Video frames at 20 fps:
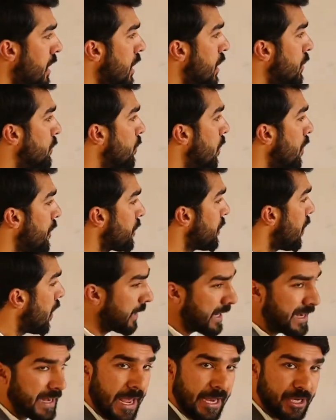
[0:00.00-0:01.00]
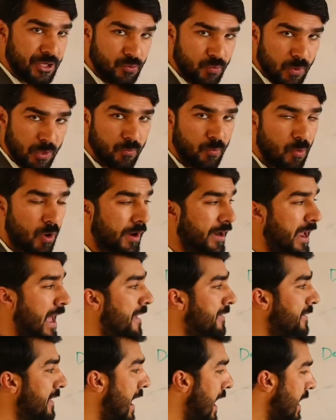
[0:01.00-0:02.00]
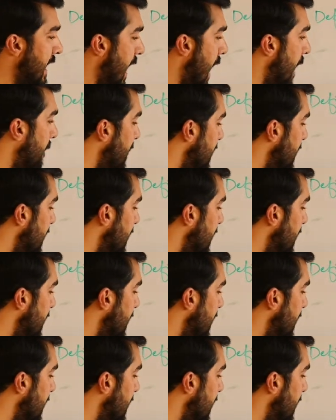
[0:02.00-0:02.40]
it was not an actual war, as I have